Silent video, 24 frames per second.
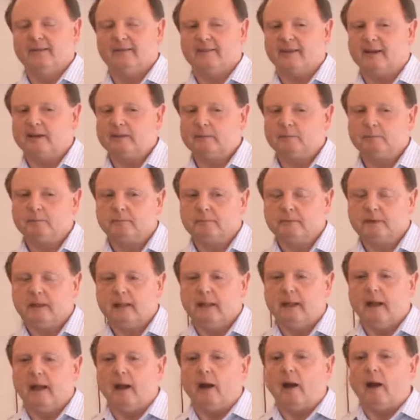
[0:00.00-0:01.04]
So
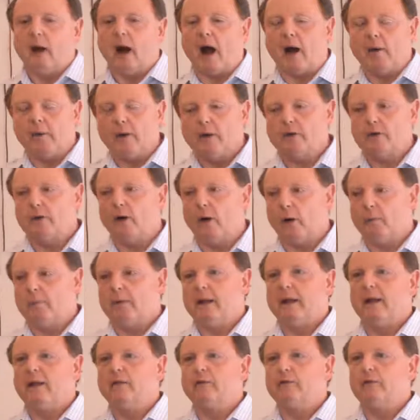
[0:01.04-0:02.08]
our
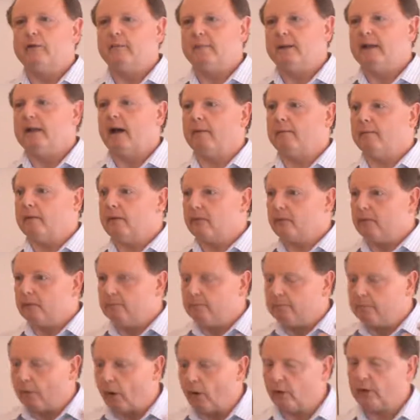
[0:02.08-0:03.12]
job is to become this
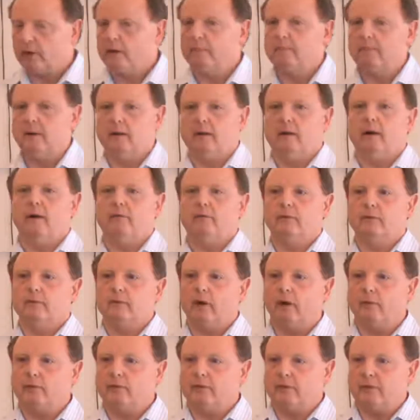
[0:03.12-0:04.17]
embodiment
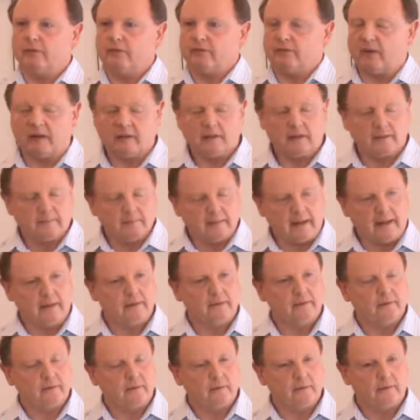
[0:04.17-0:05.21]
of the
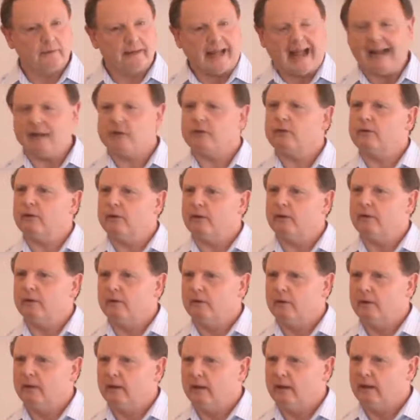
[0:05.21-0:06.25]
fundamental
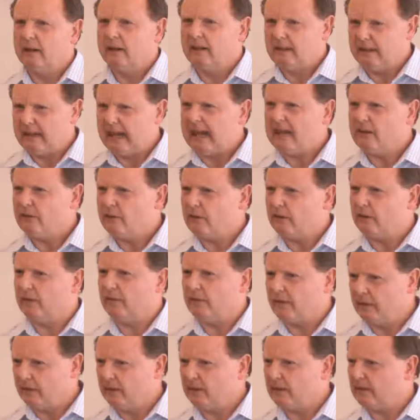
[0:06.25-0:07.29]
natural nature
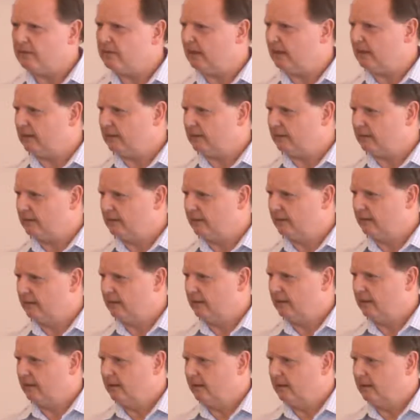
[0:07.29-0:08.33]
of the universe.
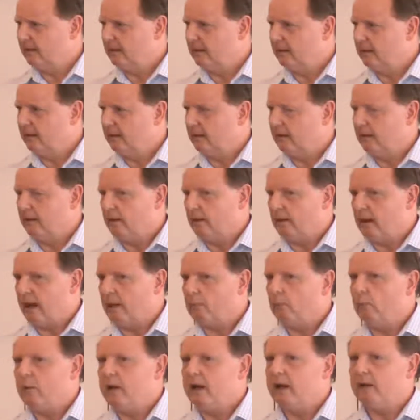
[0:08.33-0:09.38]

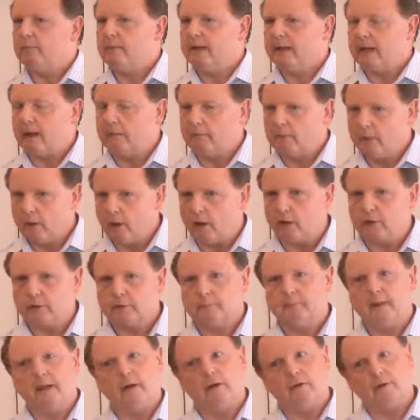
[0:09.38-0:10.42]
And we have become
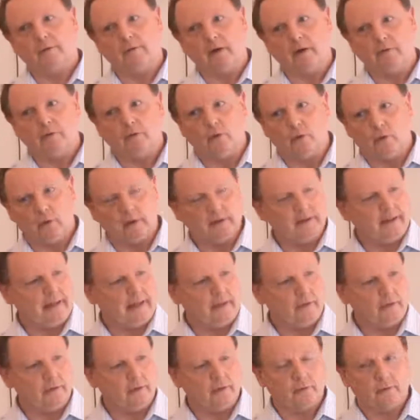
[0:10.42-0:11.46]
lost because of our fallen
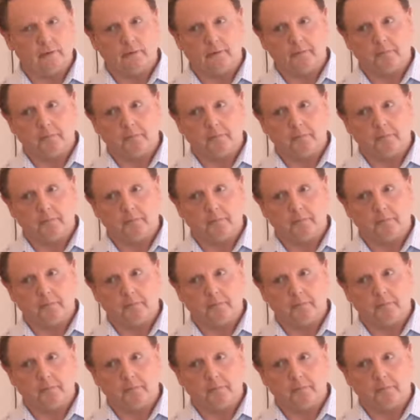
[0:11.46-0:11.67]
nature.